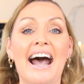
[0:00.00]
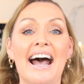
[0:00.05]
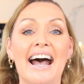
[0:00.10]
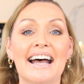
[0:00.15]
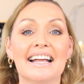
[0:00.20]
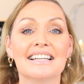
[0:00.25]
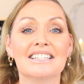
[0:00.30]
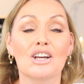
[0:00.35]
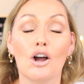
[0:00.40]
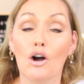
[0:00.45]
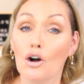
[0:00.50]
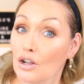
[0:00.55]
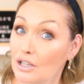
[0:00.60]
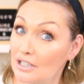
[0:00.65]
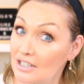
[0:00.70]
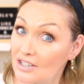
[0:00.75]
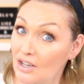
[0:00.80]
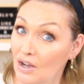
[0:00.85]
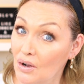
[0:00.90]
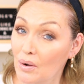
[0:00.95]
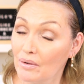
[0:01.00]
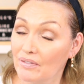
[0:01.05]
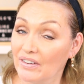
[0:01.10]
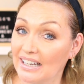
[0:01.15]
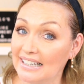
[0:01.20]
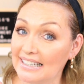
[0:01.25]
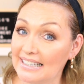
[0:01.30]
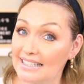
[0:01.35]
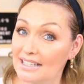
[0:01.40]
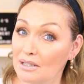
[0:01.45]
And also, if a
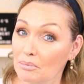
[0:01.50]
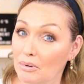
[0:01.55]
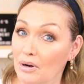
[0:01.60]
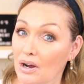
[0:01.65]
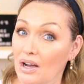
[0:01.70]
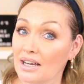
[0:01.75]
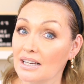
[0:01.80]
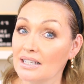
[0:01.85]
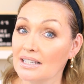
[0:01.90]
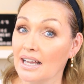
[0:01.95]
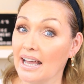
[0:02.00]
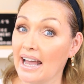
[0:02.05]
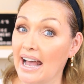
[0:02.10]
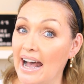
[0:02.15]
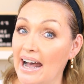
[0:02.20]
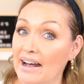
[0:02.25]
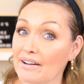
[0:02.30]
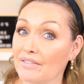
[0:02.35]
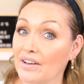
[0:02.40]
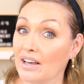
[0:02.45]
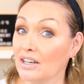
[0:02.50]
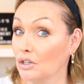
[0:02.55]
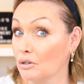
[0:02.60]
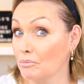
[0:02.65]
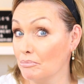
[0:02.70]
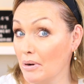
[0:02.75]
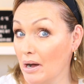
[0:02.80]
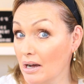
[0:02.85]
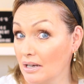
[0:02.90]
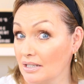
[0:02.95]
little surprise, I have an
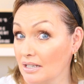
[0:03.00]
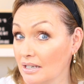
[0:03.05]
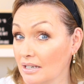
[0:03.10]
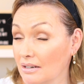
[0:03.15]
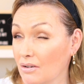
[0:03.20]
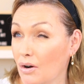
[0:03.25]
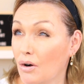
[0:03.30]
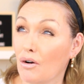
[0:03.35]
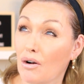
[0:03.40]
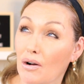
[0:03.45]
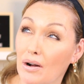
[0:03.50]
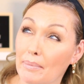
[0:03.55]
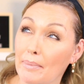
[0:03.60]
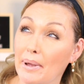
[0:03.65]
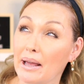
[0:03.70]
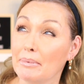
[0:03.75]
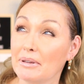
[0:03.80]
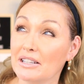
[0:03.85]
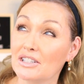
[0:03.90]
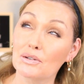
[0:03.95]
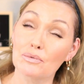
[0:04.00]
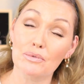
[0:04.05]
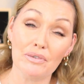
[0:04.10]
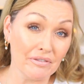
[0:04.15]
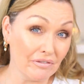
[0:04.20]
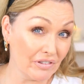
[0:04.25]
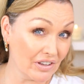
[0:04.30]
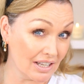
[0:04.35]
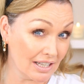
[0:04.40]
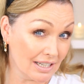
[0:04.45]
unboxing, or maybe it's a
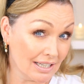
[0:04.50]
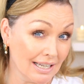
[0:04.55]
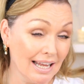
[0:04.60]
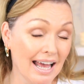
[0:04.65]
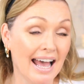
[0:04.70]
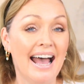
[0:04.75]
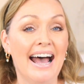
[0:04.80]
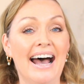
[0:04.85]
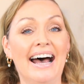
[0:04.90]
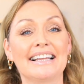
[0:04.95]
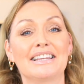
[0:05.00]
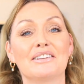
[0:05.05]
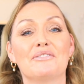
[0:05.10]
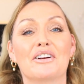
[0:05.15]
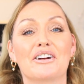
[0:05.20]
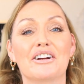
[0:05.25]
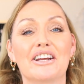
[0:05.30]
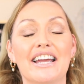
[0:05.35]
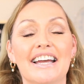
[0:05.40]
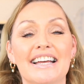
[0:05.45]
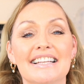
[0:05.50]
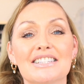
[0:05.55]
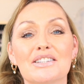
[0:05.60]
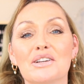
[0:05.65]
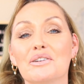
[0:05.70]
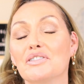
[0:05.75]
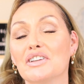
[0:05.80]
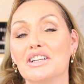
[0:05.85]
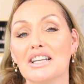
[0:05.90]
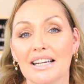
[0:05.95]
reveal at the very end.
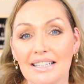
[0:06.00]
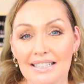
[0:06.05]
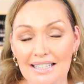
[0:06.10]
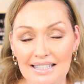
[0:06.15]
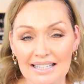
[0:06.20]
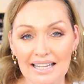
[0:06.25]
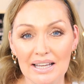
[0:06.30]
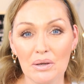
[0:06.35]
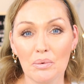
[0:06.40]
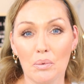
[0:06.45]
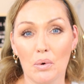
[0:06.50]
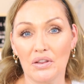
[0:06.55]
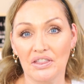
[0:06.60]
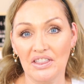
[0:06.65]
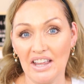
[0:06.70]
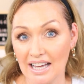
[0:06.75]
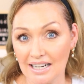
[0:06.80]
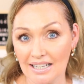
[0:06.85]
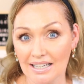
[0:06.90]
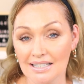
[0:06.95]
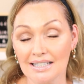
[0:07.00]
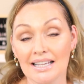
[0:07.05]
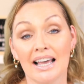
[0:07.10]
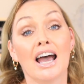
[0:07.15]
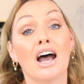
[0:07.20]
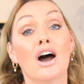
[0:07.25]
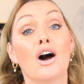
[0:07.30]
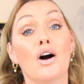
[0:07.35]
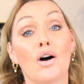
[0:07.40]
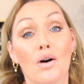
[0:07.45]
So if you'd like to see what that is,
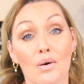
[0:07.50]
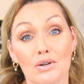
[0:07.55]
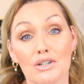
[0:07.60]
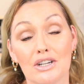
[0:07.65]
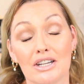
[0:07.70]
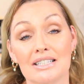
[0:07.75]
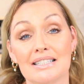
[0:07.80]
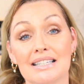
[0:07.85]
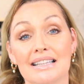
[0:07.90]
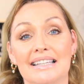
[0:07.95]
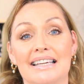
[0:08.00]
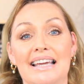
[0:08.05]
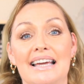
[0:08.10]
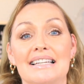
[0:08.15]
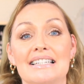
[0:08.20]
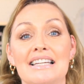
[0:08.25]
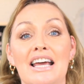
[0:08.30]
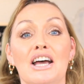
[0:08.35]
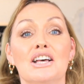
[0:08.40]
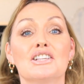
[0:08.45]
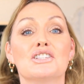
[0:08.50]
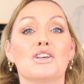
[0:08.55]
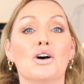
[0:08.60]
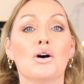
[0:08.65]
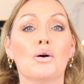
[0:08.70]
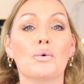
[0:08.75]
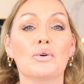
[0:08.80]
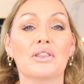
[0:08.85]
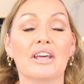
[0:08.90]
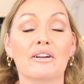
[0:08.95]
hold on till the end.
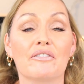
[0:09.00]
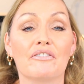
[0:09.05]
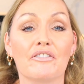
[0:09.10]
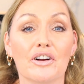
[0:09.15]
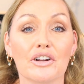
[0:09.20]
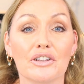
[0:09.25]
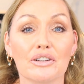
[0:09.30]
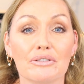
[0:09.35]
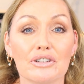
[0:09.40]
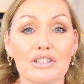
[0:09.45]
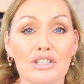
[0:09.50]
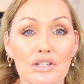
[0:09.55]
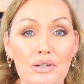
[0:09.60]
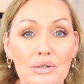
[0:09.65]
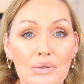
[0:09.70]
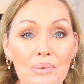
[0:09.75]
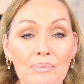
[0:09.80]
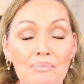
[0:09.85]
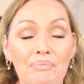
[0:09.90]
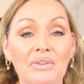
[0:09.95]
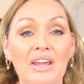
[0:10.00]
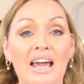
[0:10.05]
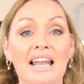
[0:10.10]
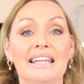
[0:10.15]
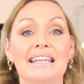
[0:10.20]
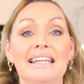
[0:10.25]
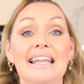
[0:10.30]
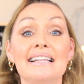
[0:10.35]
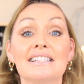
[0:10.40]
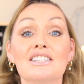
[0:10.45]
So without further ado,
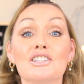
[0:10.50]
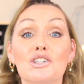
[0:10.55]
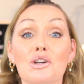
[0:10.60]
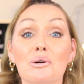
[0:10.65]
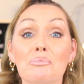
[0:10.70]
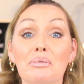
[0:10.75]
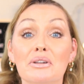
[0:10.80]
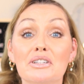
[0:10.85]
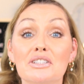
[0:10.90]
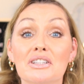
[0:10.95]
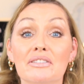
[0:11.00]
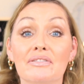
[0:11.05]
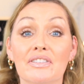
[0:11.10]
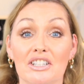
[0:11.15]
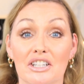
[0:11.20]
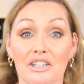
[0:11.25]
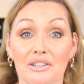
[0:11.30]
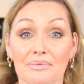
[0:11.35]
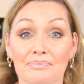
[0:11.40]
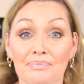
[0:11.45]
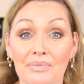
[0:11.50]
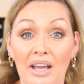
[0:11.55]
let's jump into the video.